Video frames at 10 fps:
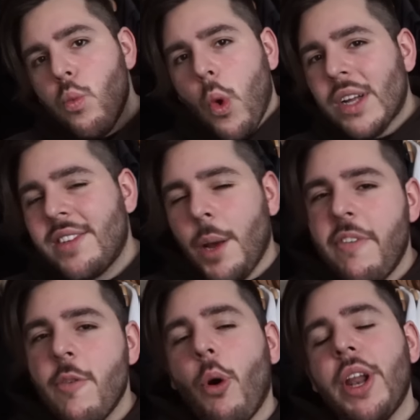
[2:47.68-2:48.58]
What's up,
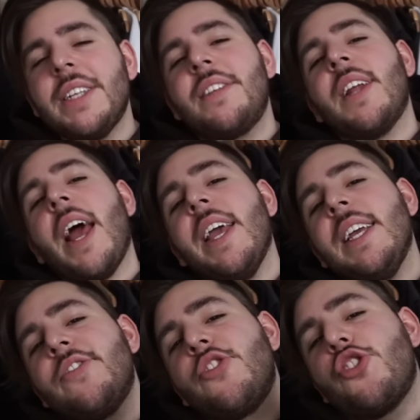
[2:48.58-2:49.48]
everybody? Today
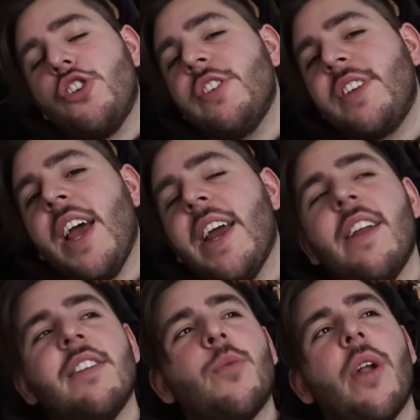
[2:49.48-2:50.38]
is Tuesday,
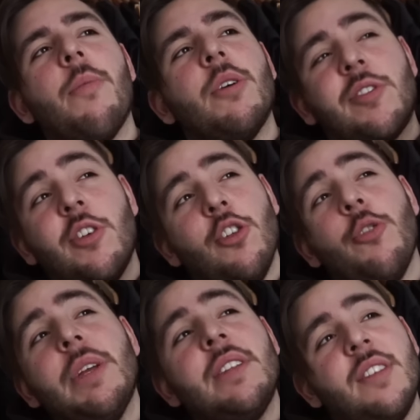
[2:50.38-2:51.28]
and it is one of the most
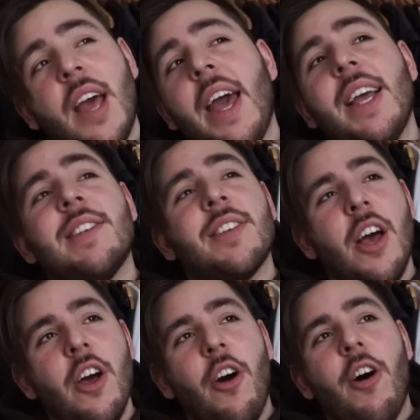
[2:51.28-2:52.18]
gloomy days
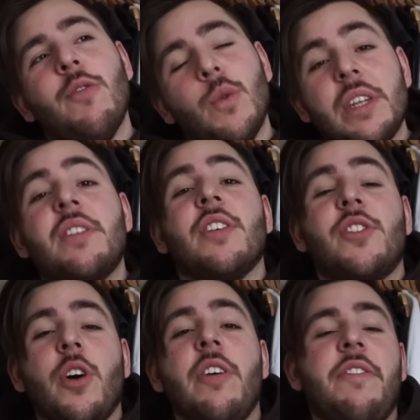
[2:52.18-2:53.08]
of winter
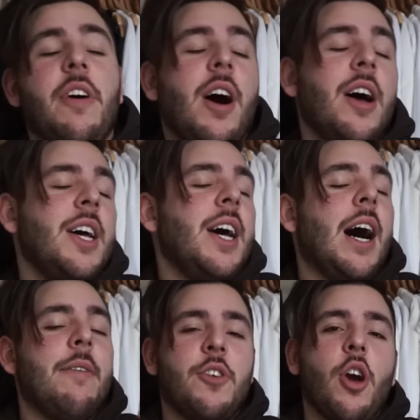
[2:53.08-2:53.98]
so far.
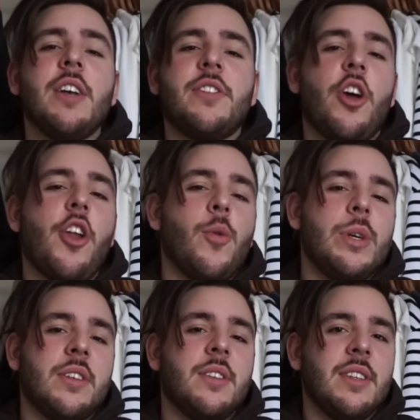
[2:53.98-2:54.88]
If you guys don't know,
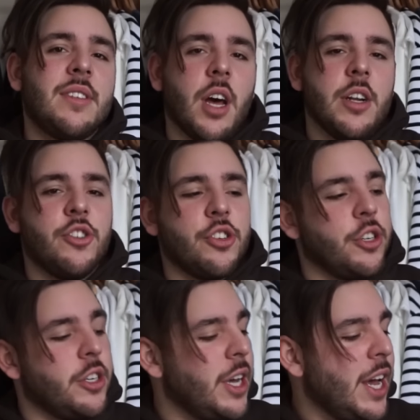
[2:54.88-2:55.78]
winter did start in
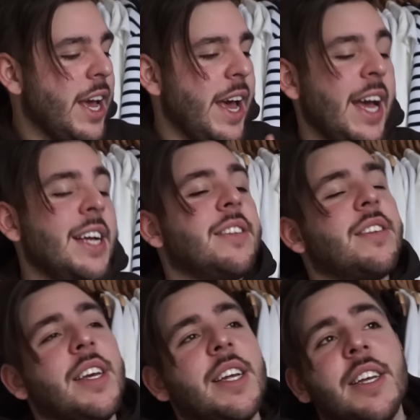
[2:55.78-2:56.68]
June, and
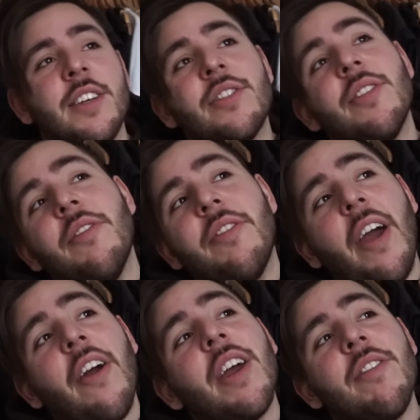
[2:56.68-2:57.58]
it is
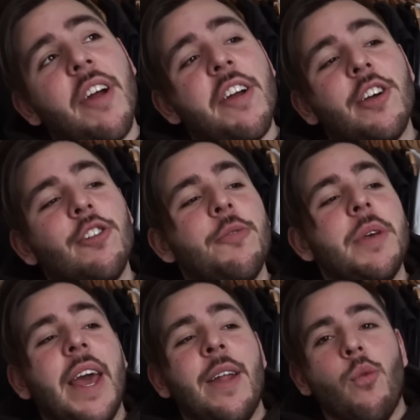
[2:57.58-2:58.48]
very, very
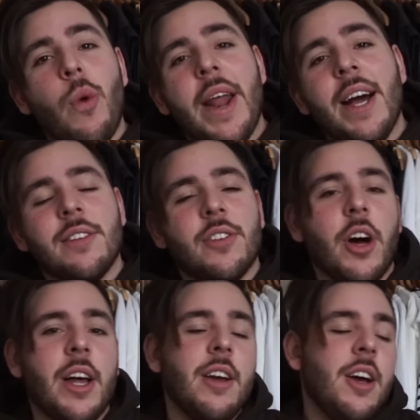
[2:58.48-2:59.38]
gloomy and wet
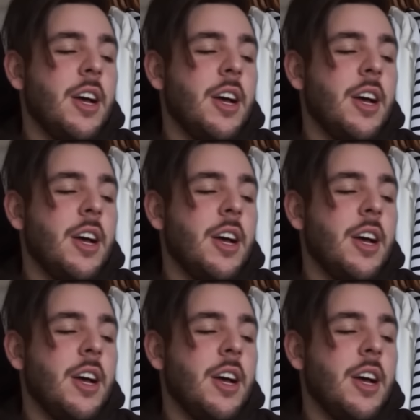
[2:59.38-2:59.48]
outside.